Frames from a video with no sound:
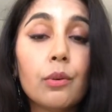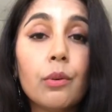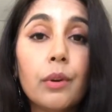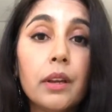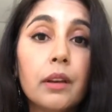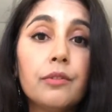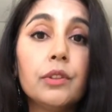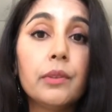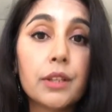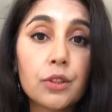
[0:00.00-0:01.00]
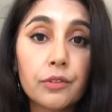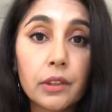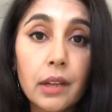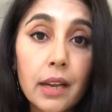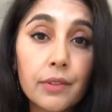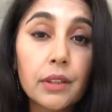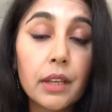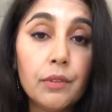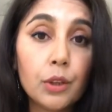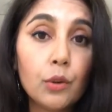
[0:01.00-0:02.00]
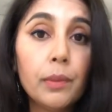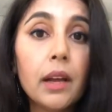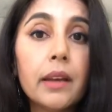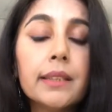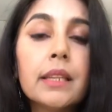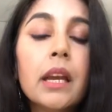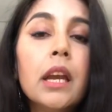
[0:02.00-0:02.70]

cornea for the rest of her life and even go blind.